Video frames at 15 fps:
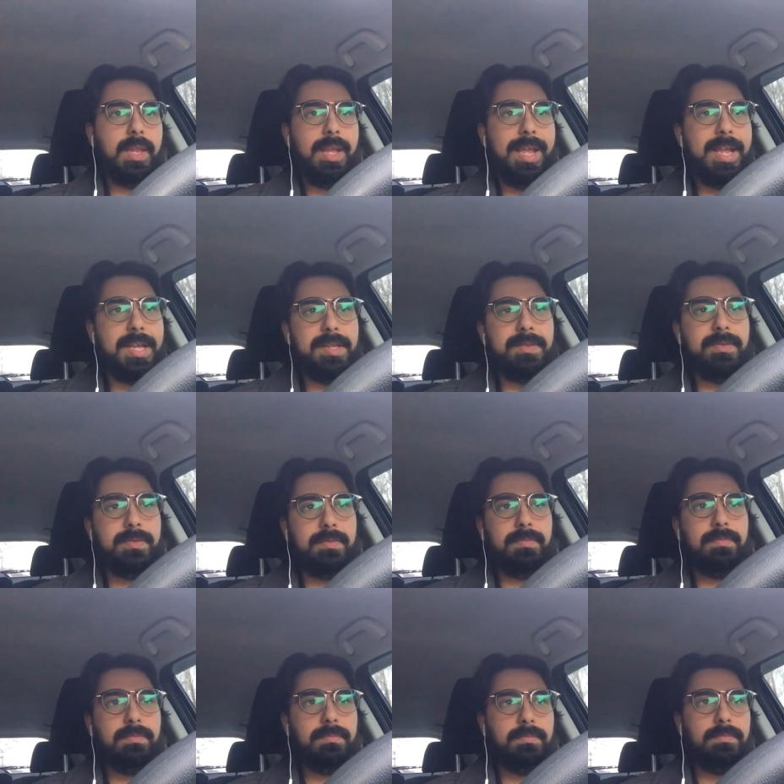is
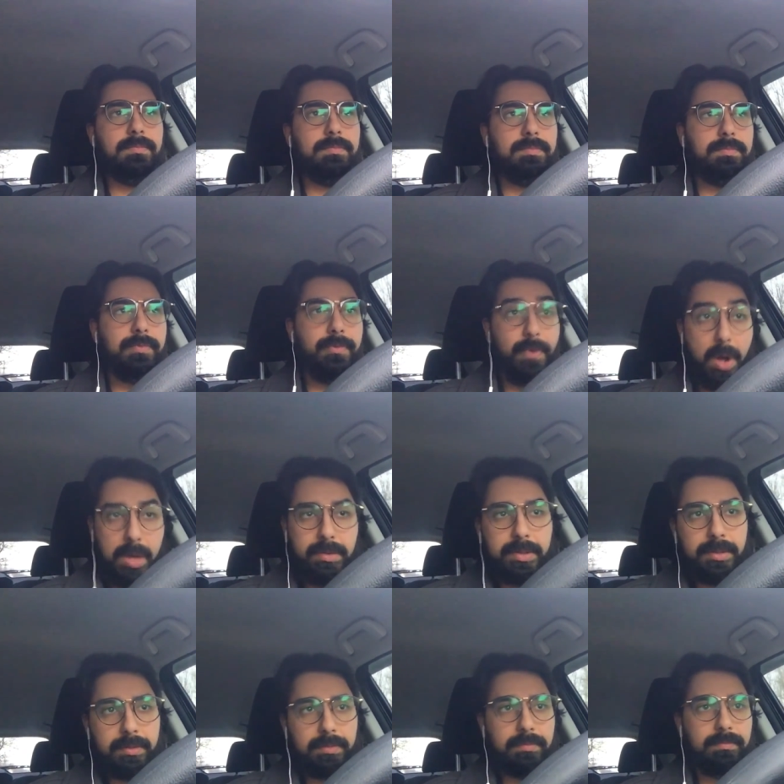
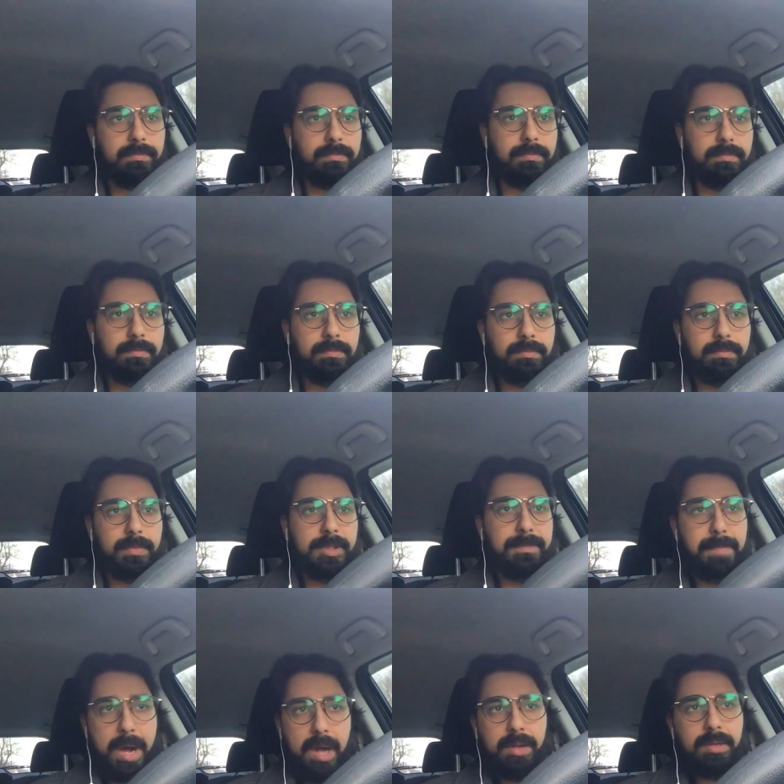false
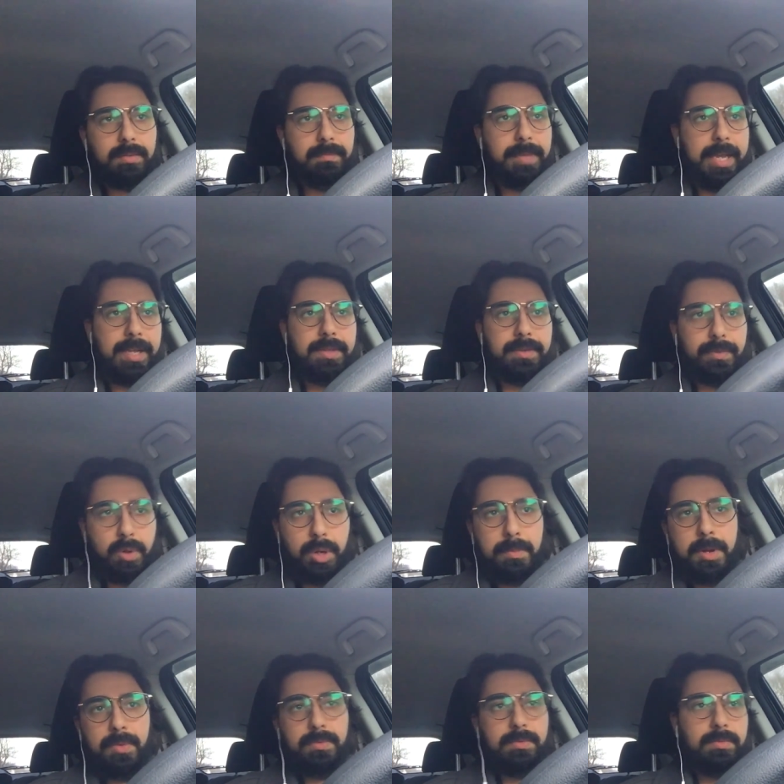spunk because of
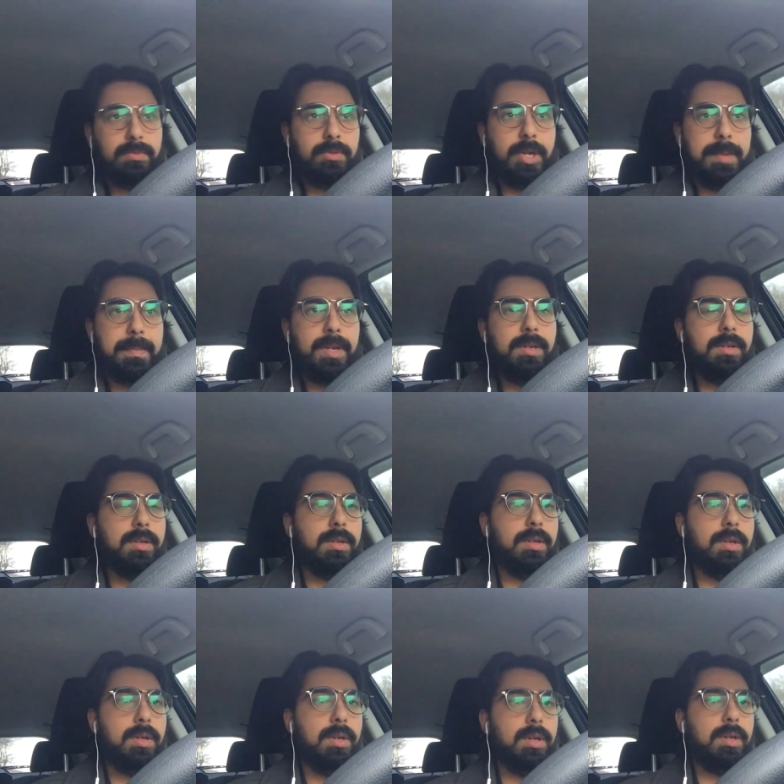hormone treatment,
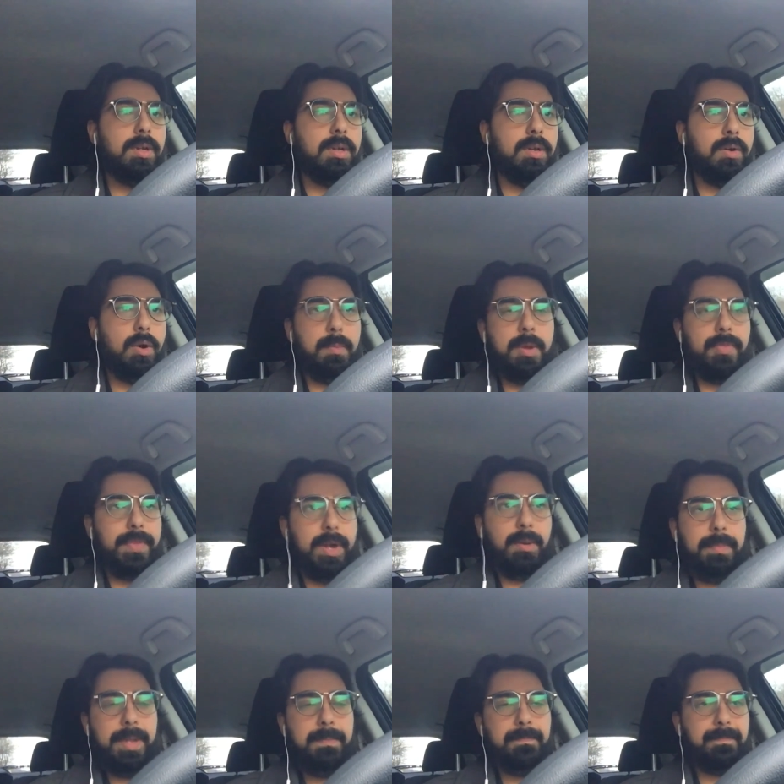hormone
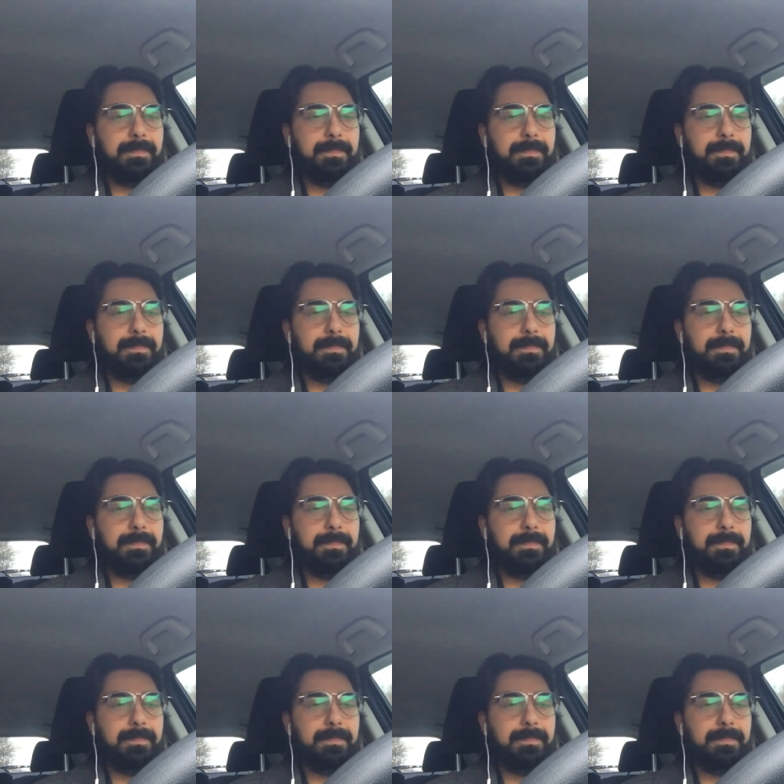therapy.